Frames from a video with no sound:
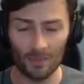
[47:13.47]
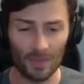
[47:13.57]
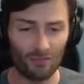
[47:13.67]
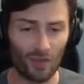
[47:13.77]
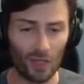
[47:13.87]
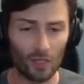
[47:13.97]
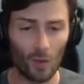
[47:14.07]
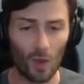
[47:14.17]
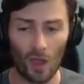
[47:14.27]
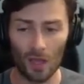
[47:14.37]
Give me a
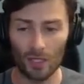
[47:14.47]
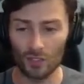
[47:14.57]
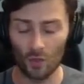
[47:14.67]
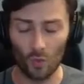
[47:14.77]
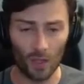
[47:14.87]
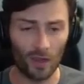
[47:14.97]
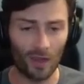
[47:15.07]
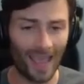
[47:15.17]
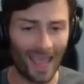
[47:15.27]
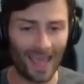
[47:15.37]
follow on
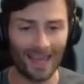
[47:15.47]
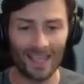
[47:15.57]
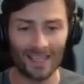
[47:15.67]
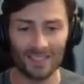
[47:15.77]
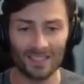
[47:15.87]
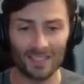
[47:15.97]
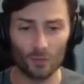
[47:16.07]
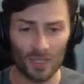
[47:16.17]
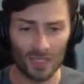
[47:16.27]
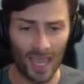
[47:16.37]
Twitter at
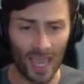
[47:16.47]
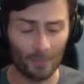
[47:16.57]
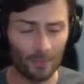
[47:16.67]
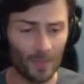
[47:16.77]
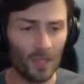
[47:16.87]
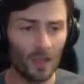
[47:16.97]
SEC Recap.